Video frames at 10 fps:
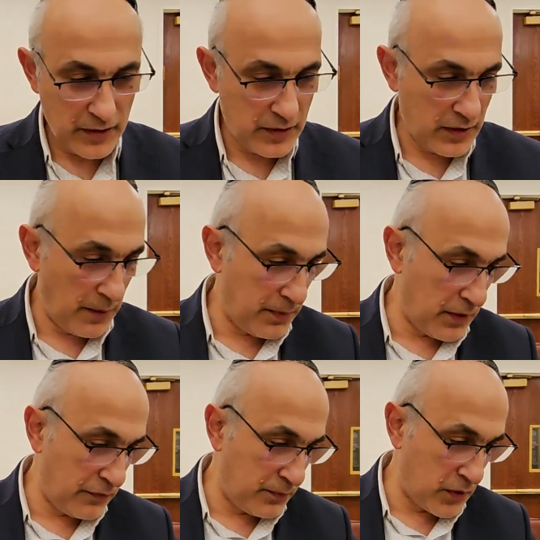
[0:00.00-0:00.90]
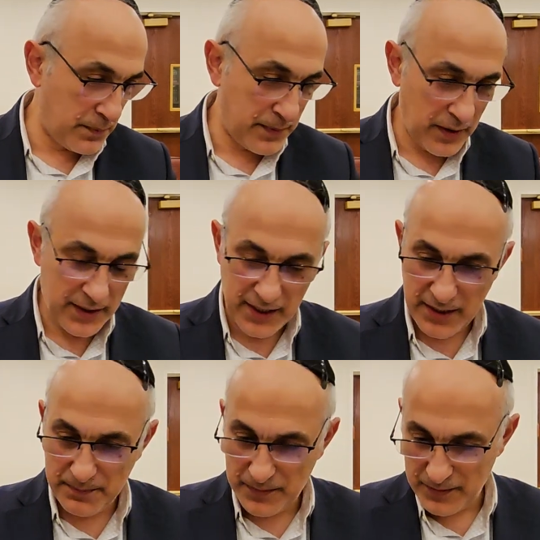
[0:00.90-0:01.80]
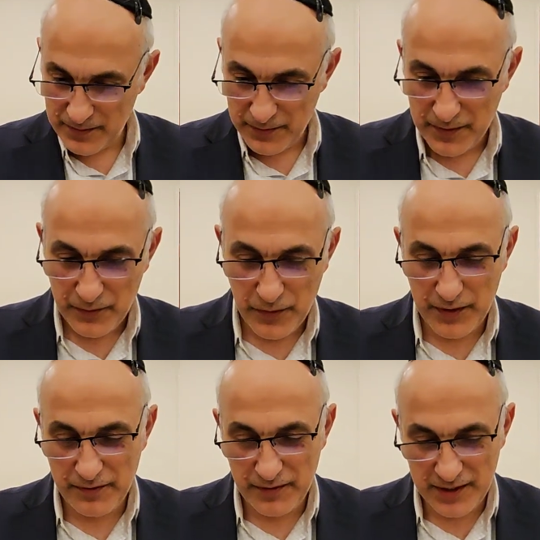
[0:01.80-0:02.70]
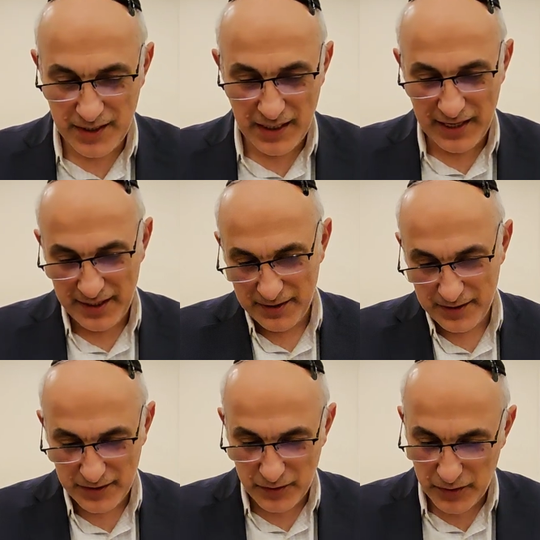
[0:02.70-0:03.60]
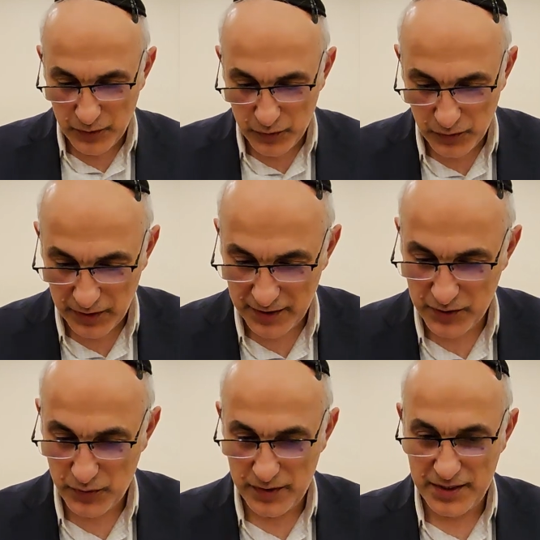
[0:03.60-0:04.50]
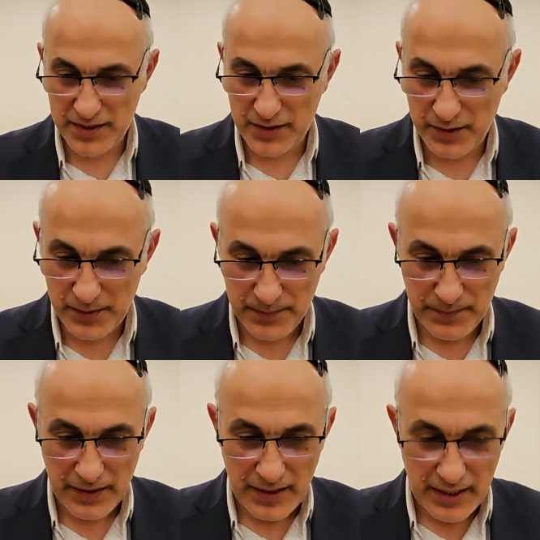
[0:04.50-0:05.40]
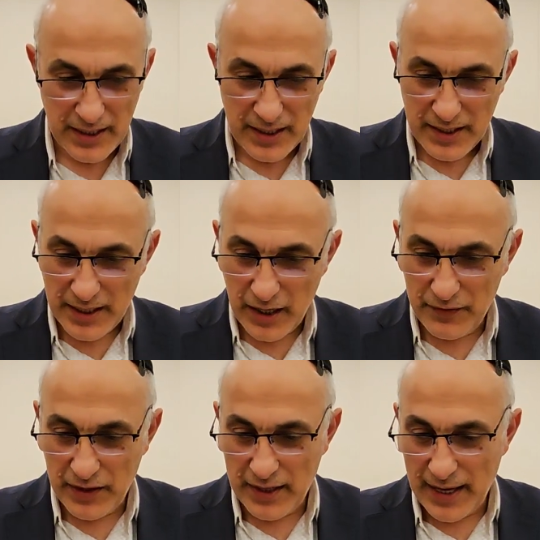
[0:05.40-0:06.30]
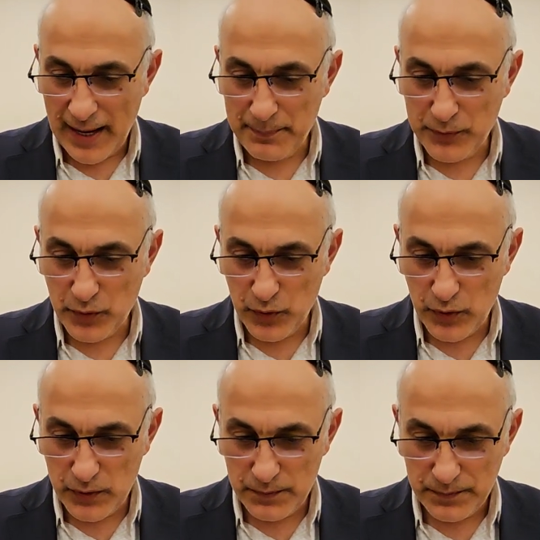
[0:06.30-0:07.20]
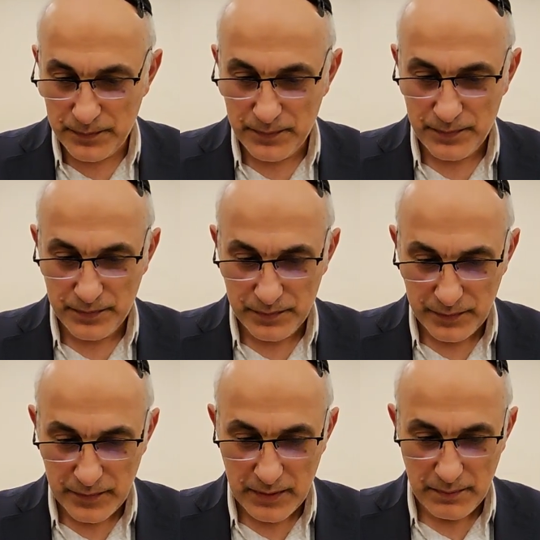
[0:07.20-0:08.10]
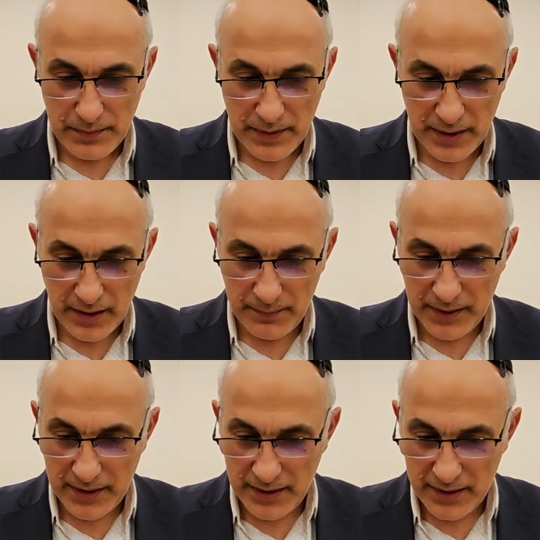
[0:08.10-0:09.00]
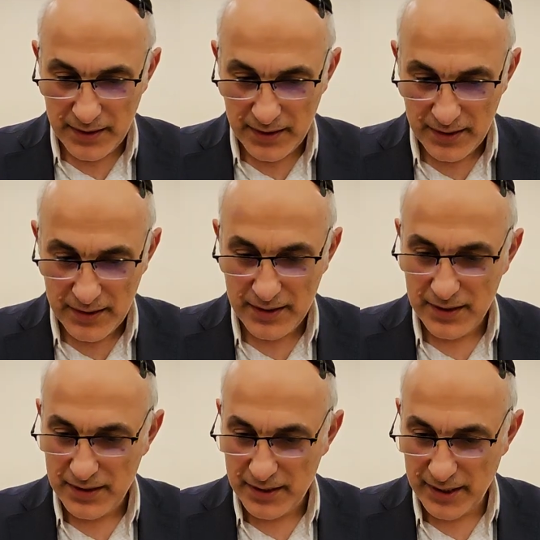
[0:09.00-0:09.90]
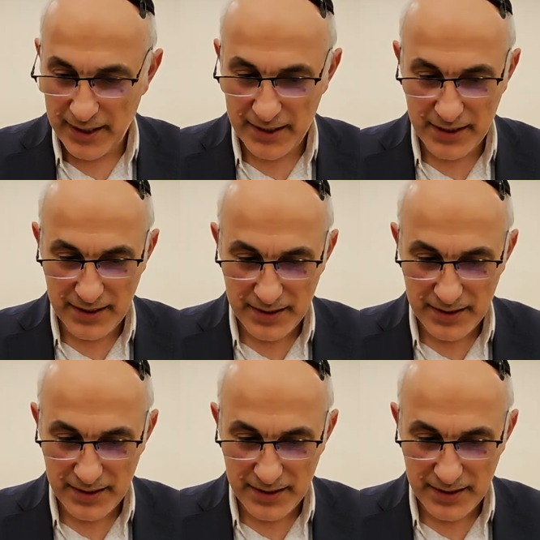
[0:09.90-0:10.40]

Couple of more Perakim for division, and then it's going to go to other stories. So now we are up to Binyamin, right?